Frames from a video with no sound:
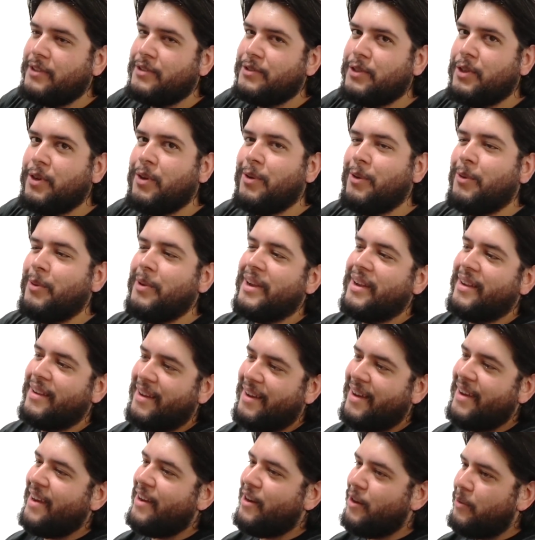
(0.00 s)
So
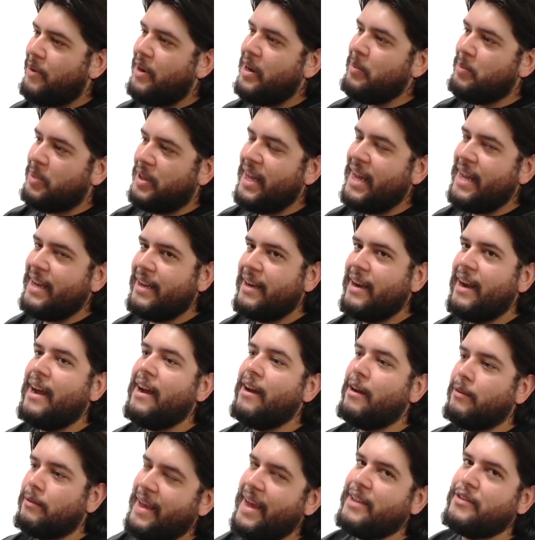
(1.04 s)
I had already planned it
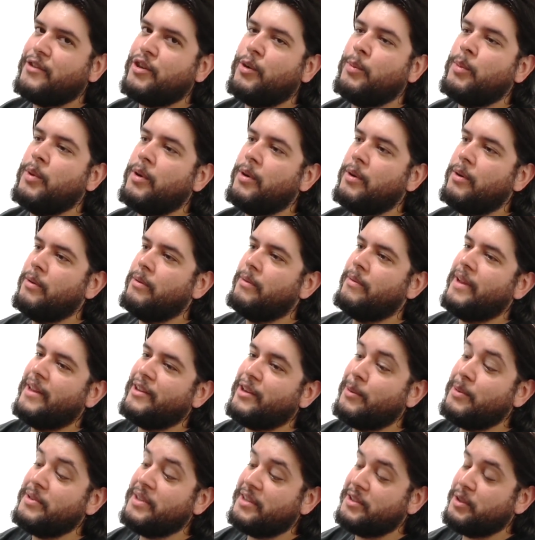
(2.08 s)
out. That turbo
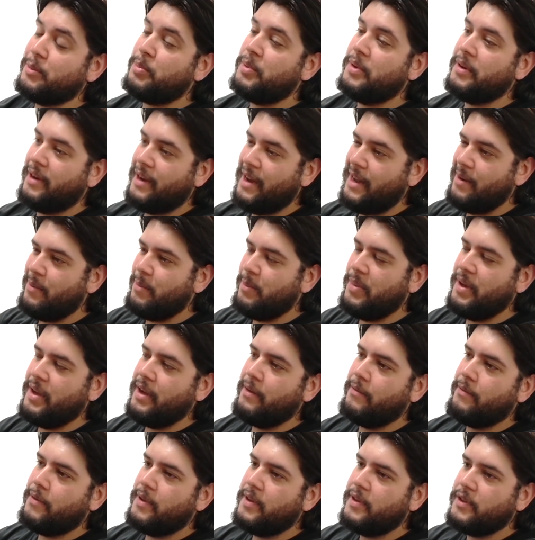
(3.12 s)
is actually pretty kind of
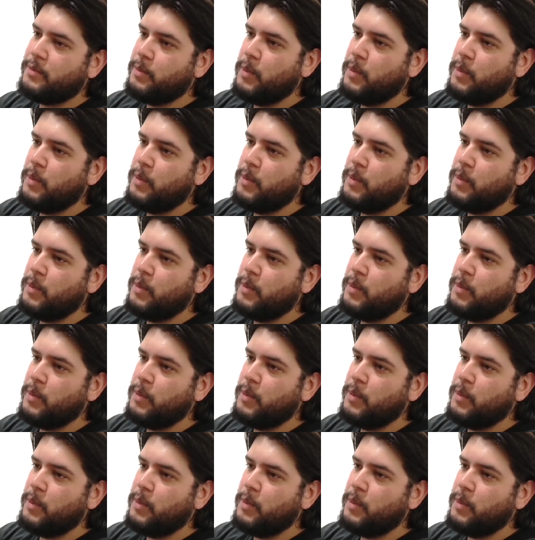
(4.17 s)
big for this